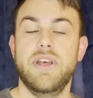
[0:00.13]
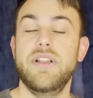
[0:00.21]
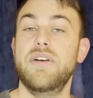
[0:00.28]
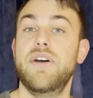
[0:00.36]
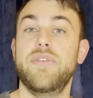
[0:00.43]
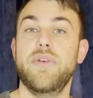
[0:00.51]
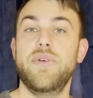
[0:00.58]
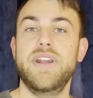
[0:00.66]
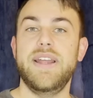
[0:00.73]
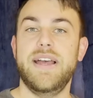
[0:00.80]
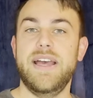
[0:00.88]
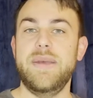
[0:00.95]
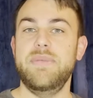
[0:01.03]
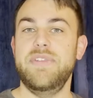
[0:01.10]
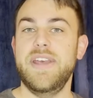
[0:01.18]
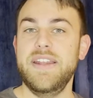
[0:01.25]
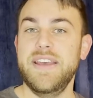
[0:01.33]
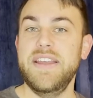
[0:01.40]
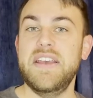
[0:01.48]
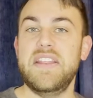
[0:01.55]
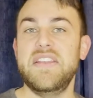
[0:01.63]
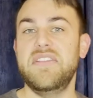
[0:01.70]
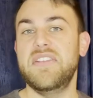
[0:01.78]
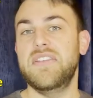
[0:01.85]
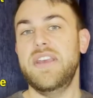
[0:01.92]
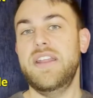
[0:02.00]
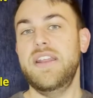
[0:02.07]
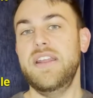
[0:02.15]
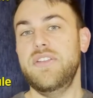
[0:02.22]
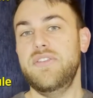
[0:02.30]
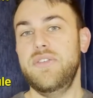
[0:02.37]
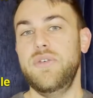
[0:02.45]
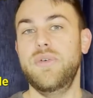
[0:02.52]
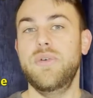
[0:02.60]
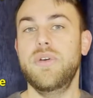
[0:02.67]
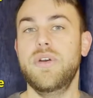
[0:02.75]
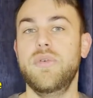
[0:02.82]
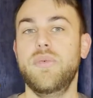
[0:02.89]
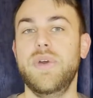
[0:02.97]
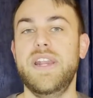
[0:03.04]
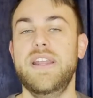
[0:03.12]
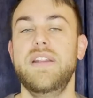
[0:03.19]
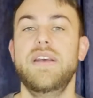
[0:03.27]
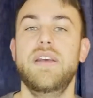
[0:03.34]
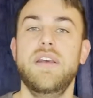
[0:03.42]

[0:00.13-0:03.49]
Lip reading: Hello everyone, I'm Dead Knight and this is In It to Win It.